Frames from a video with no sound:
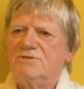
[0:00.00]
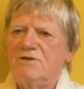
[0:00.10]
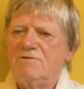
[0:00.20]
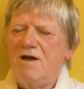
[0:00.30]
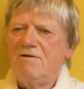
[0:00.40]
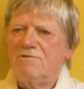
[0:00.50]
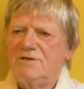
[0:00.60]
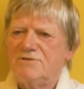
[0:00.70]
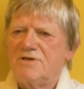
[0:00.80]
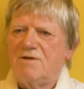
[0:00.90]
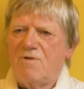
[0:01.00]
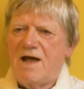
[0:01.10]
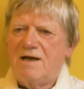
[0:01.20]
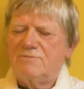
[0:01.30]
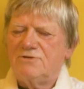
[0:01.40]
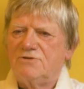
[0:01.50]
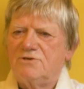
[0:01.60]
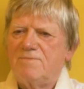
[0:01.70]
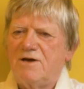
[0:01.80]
so you can't really say what happens to him